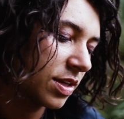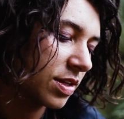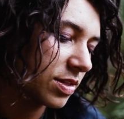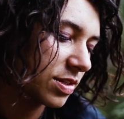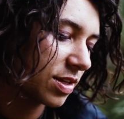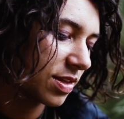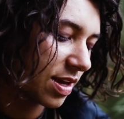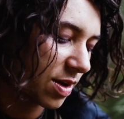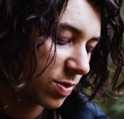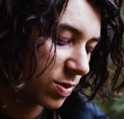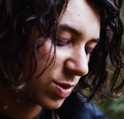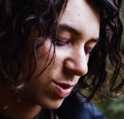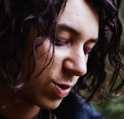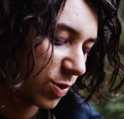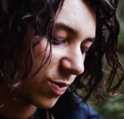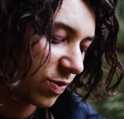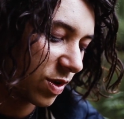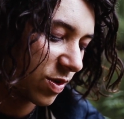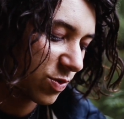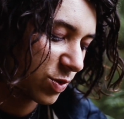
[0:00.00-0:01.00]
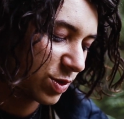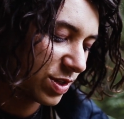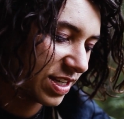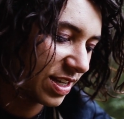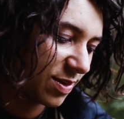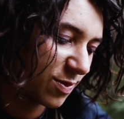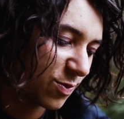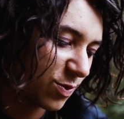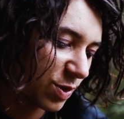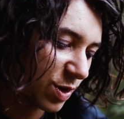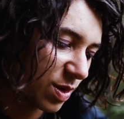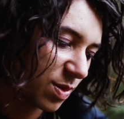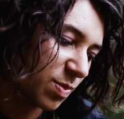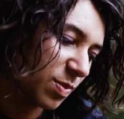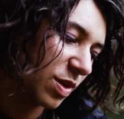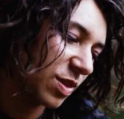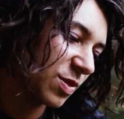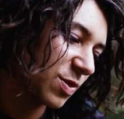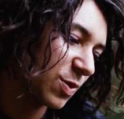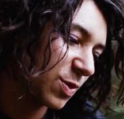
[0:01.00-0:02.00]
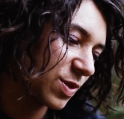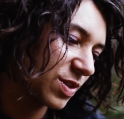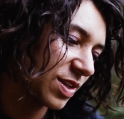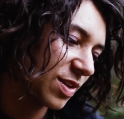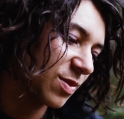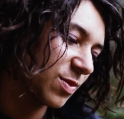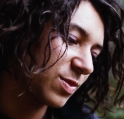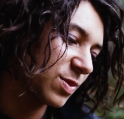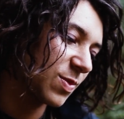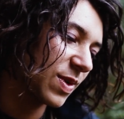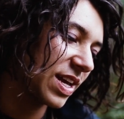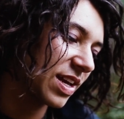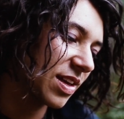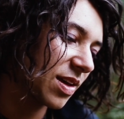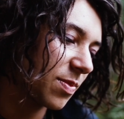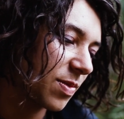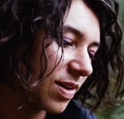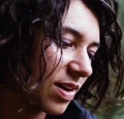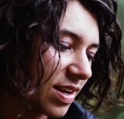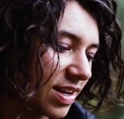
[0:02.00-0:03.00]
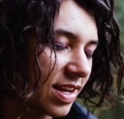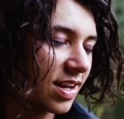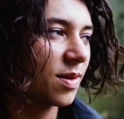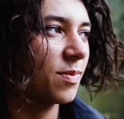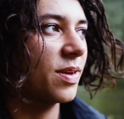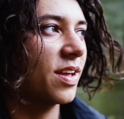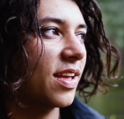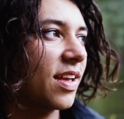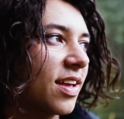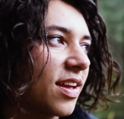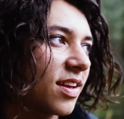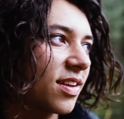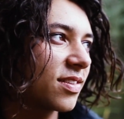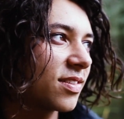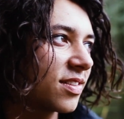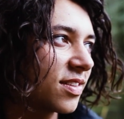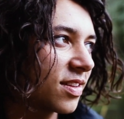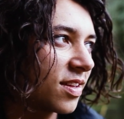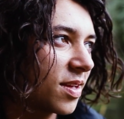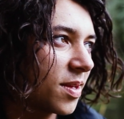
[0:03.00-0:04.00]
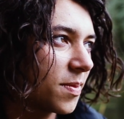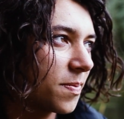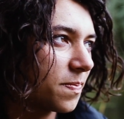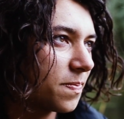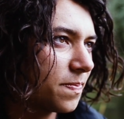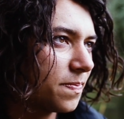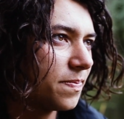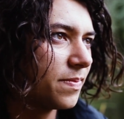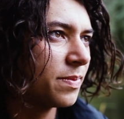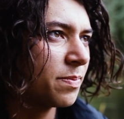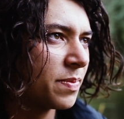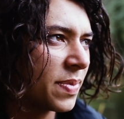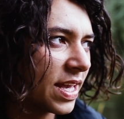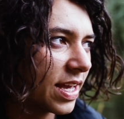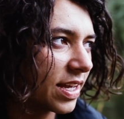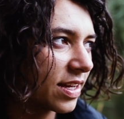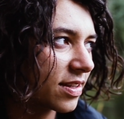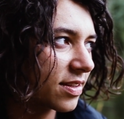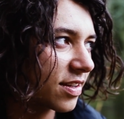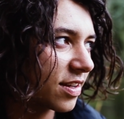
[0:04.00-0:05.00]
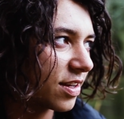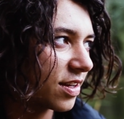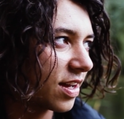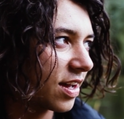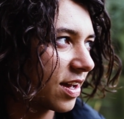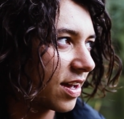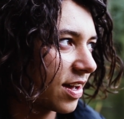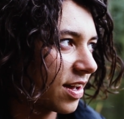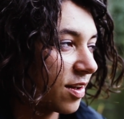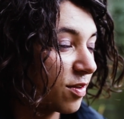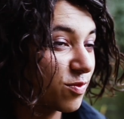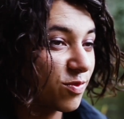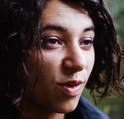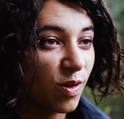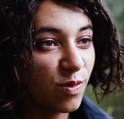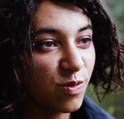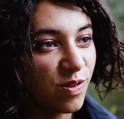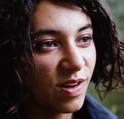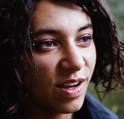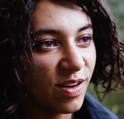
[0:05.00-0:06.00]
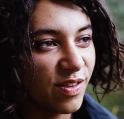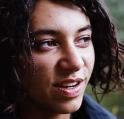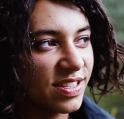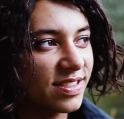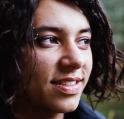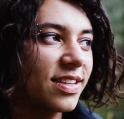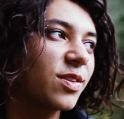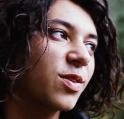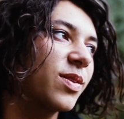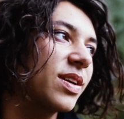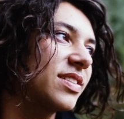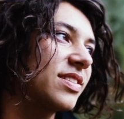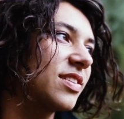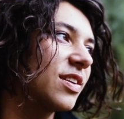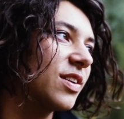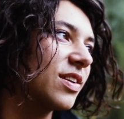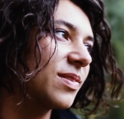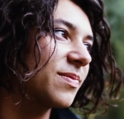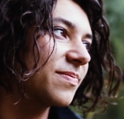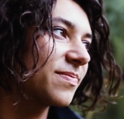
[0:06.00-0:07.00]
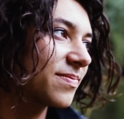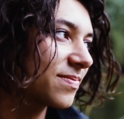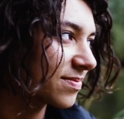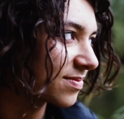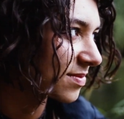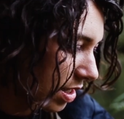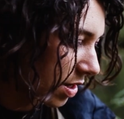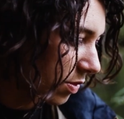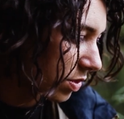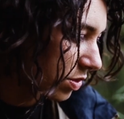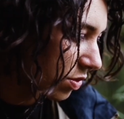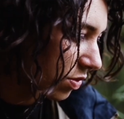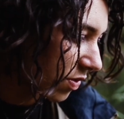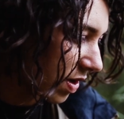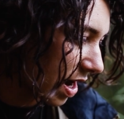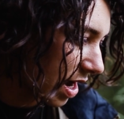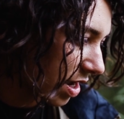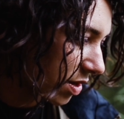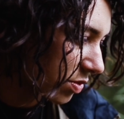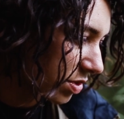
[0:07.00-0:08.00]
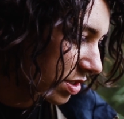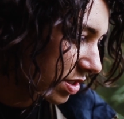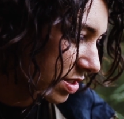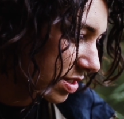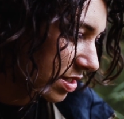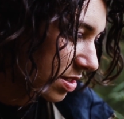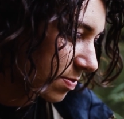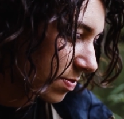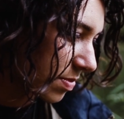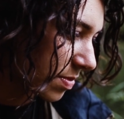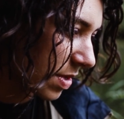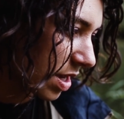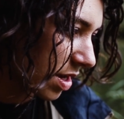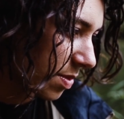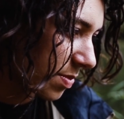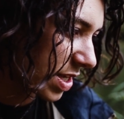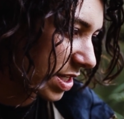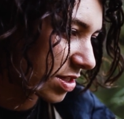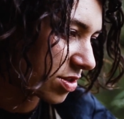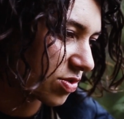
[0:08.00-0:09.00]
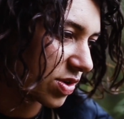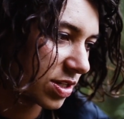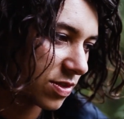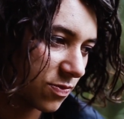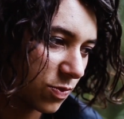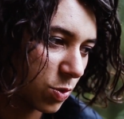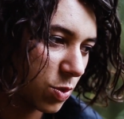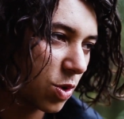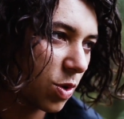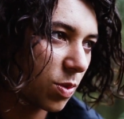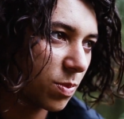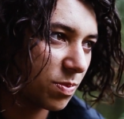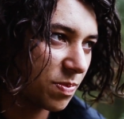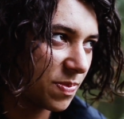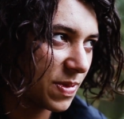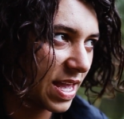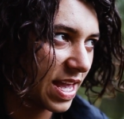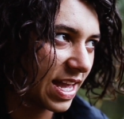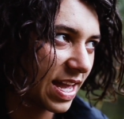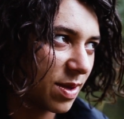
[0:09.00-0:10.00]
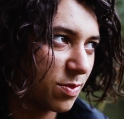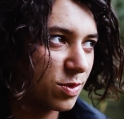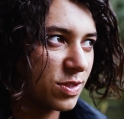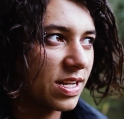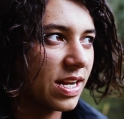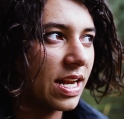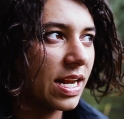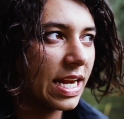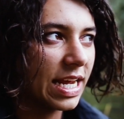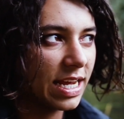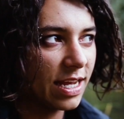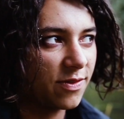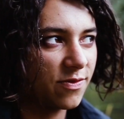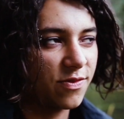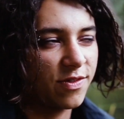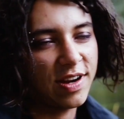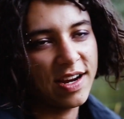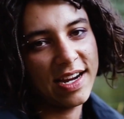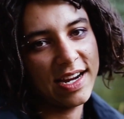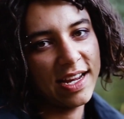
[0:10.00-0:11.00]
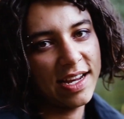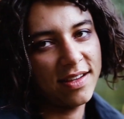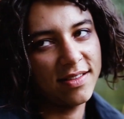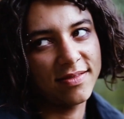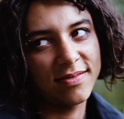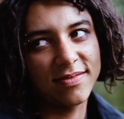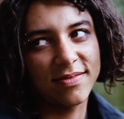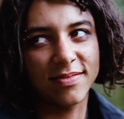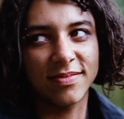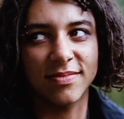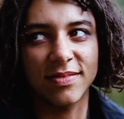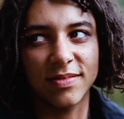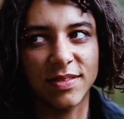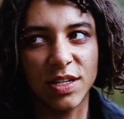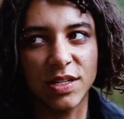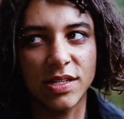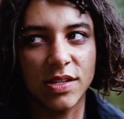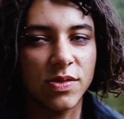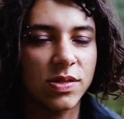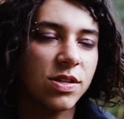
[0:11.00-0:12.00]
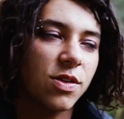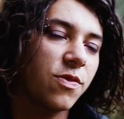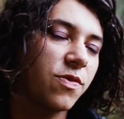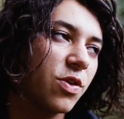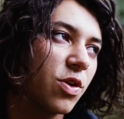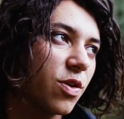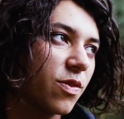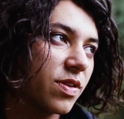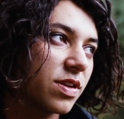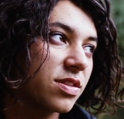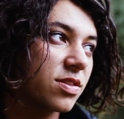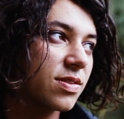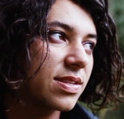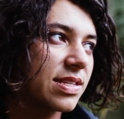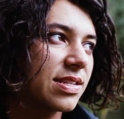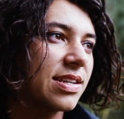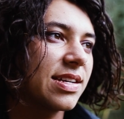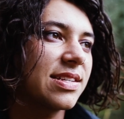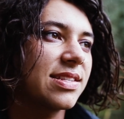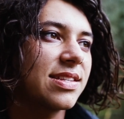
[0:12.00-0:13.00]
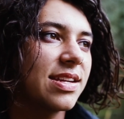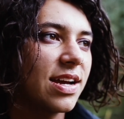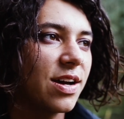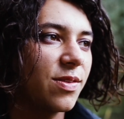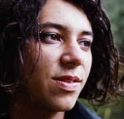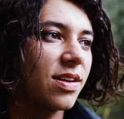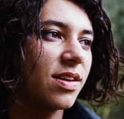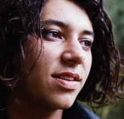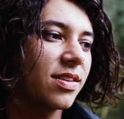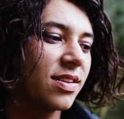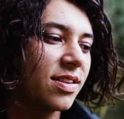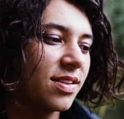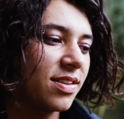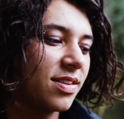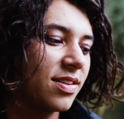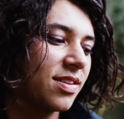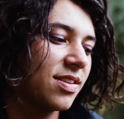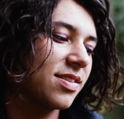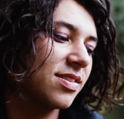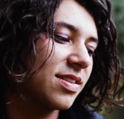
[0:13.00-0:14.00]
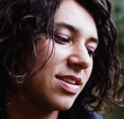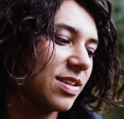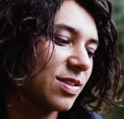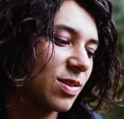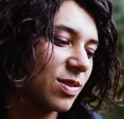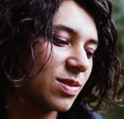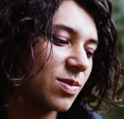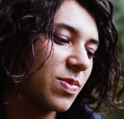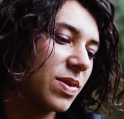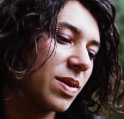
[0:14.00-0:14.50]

so that was sort of our routine for a good month or so. It was waking up early, coming here, being wrongfully arrested quite a lot. It was alright, it was just a bit stressful not being able to leave really, because there were so few of us, so it's nice now that there's lots of